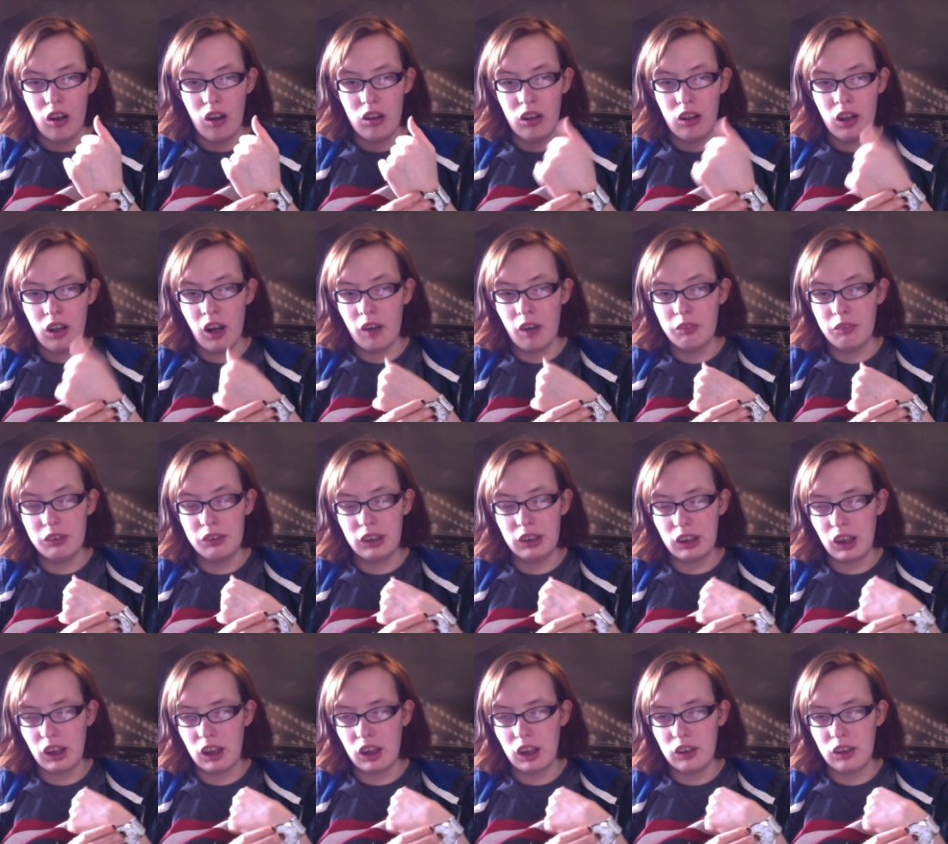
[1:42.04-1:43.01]
love to
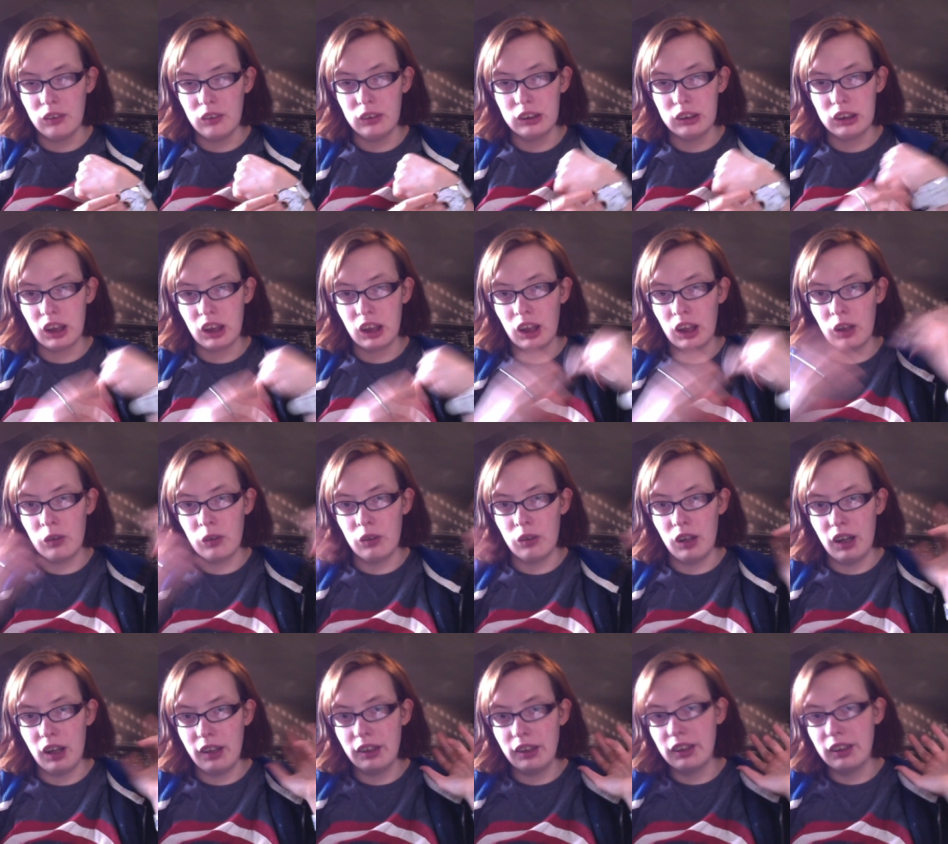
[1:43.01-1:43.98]
code so
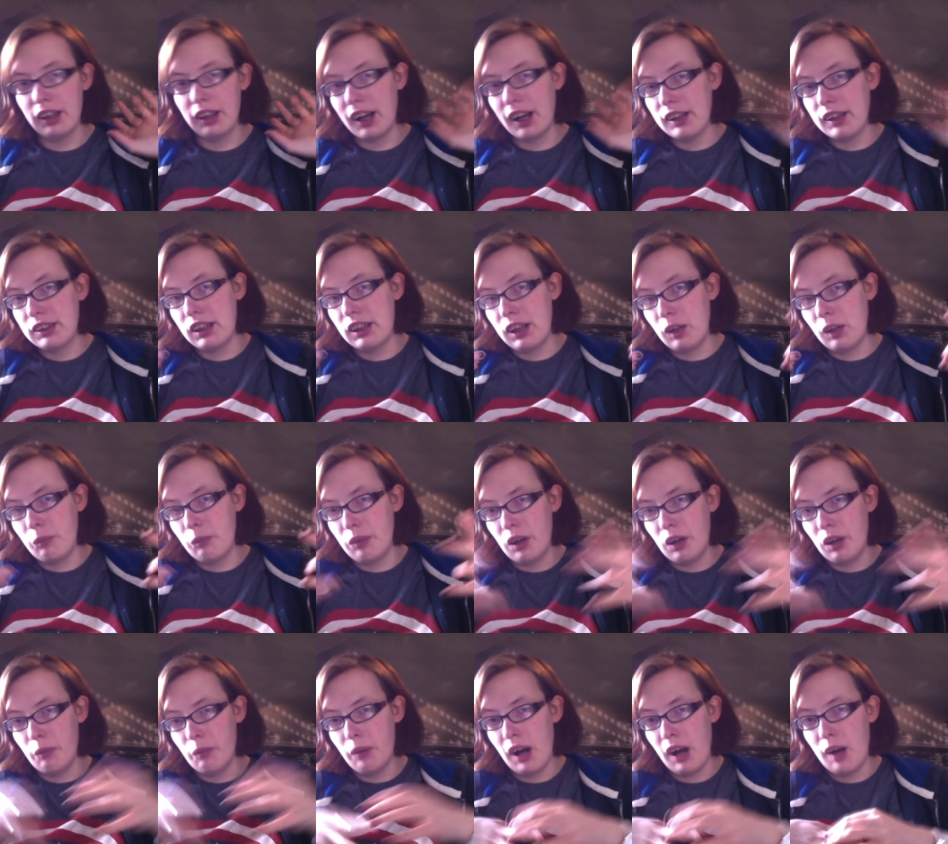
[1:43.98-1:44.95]
that's a little bit
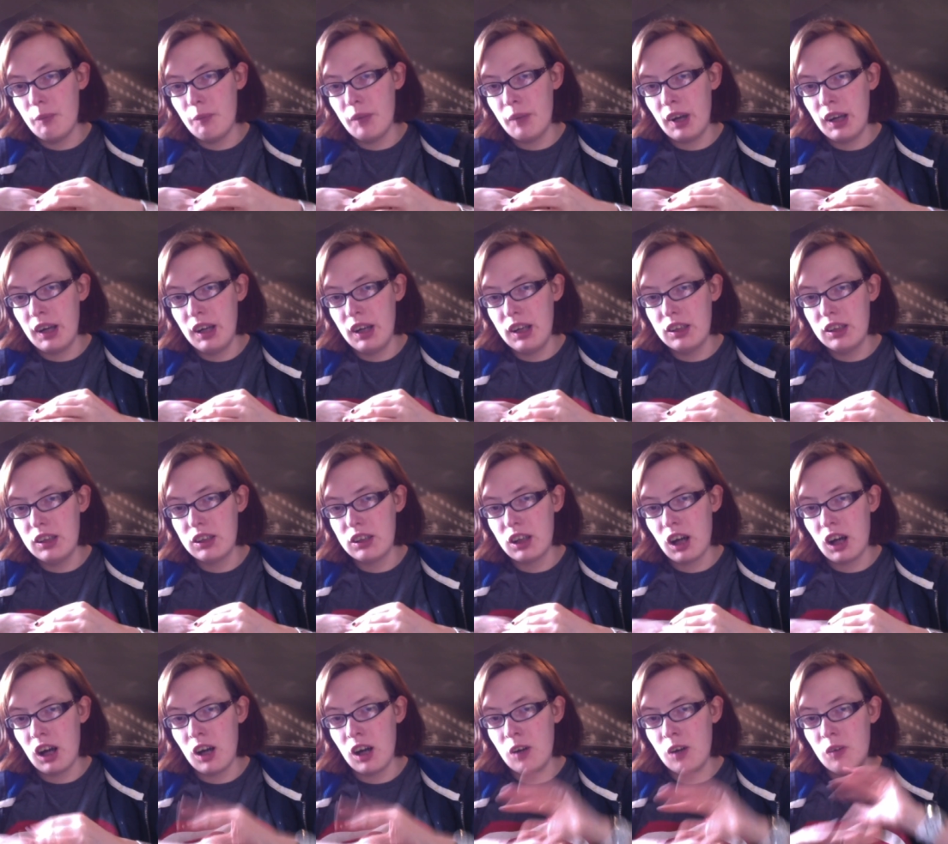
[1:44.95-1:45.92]
about me
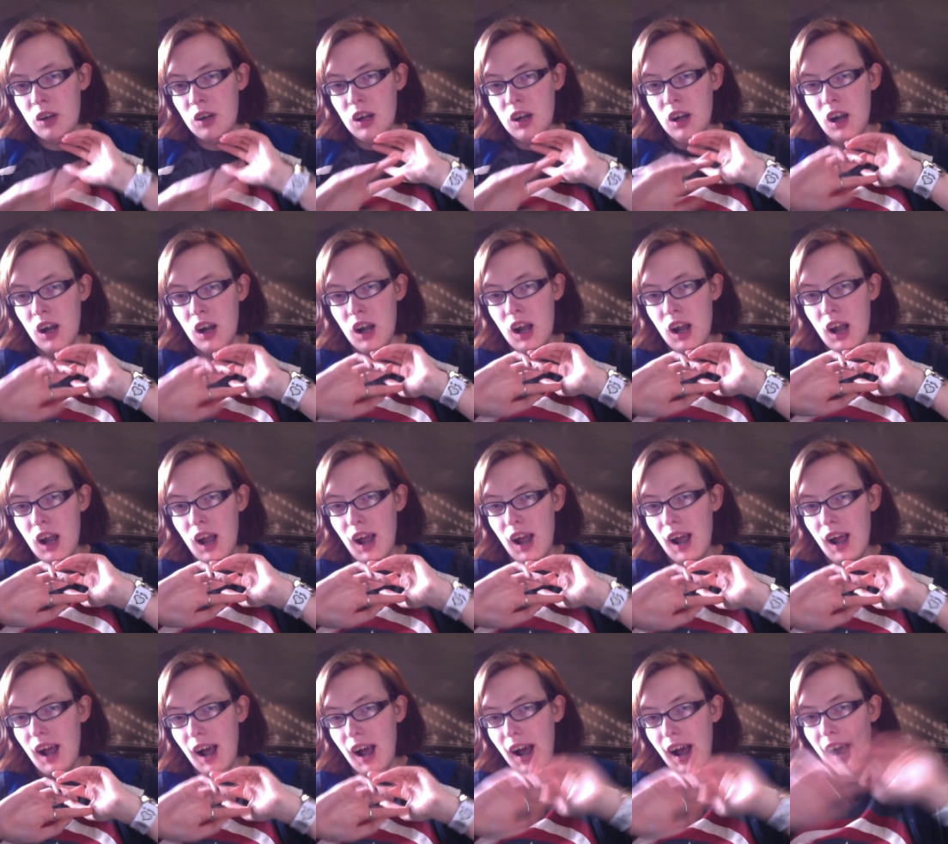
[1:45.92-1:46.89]
so
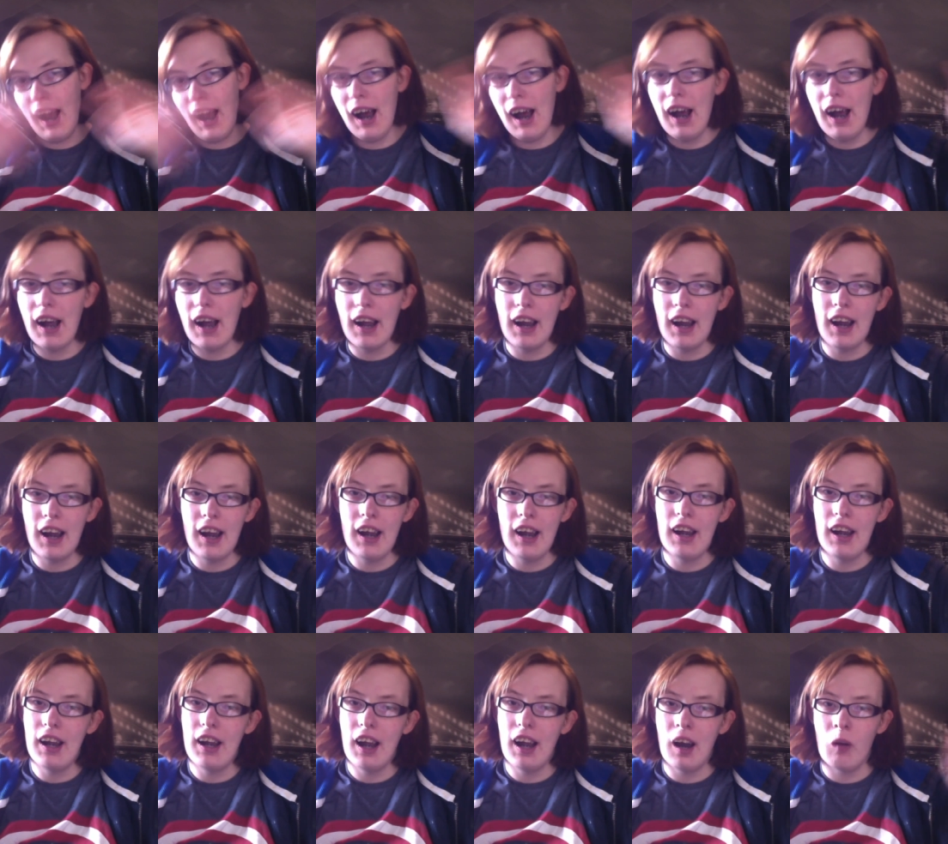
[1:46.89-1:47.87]
hi
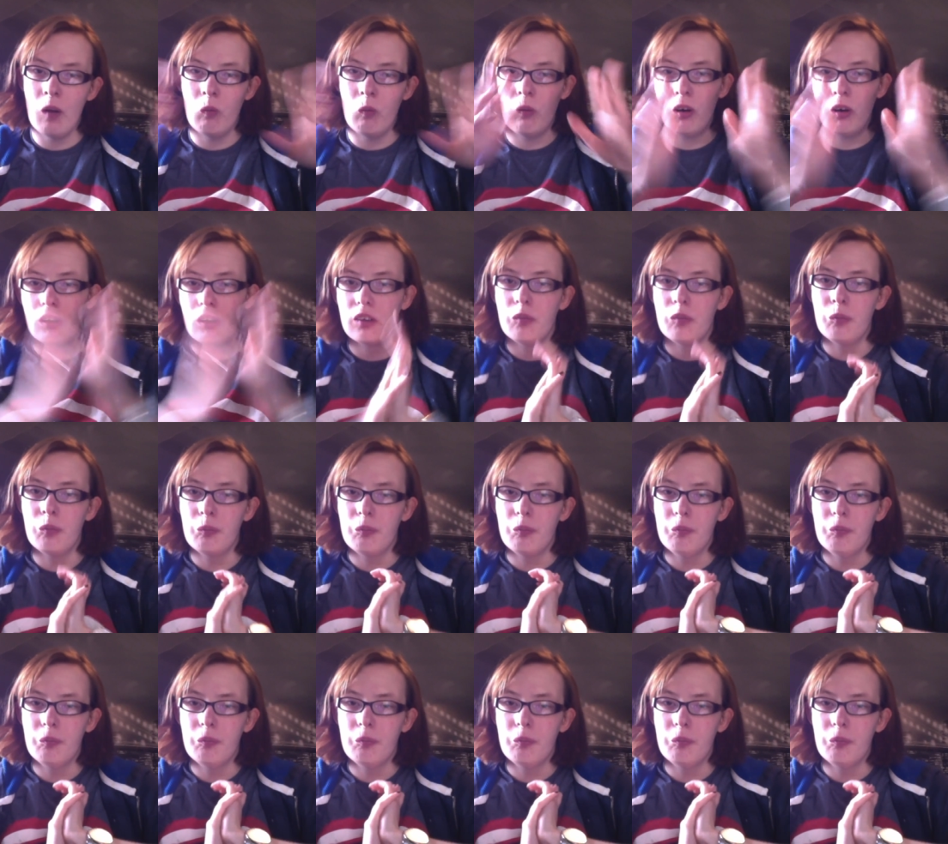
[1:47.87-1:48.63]
and welcome